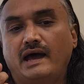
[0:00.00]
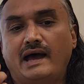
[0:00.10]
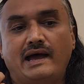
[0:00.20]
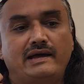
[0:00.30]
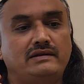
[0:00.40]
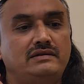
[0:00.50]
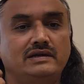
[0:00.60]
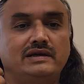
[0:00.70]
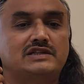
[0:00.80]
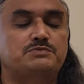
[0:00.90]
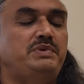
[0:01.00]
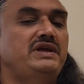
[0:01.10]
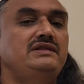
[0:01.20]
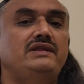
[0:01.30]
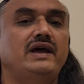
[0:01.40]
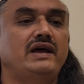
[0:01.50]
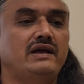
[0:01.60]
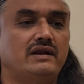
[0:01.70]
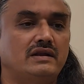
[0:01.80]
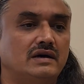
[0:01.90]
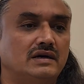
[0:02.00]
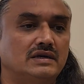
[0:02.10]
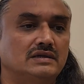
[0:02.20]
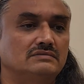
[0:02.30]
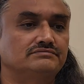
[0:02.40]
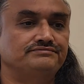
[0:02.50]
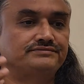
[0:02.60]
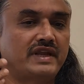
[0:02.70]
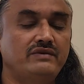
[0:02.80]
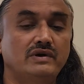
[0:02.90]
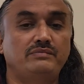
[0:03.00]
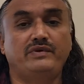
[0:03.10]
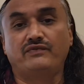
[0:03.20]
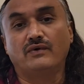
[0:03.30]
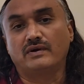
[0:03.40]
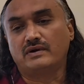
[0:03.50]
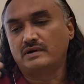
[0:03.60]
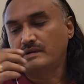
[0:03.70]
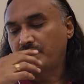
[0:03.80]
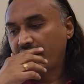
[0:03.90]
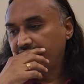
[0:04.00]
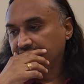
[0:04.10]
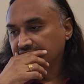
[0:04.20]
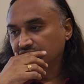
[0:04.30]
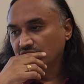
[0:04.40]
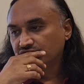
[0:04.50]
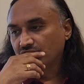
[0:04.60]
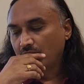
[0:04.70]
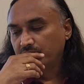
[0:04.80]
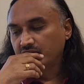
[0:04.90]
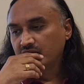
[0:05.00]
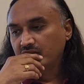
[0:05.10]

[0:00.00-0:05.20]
and it's been there even before planet Earth was formed.